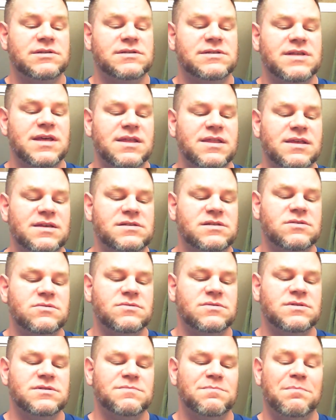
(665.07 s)
is that this
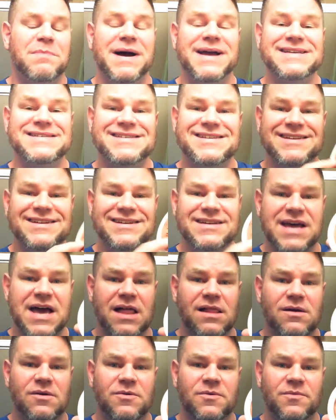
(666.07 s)
uses bison
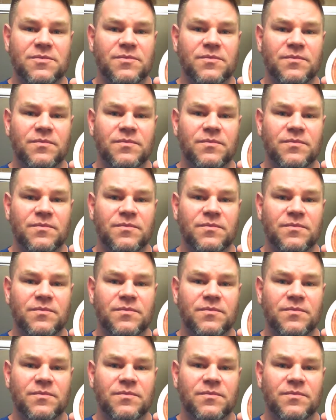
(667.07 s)
tallow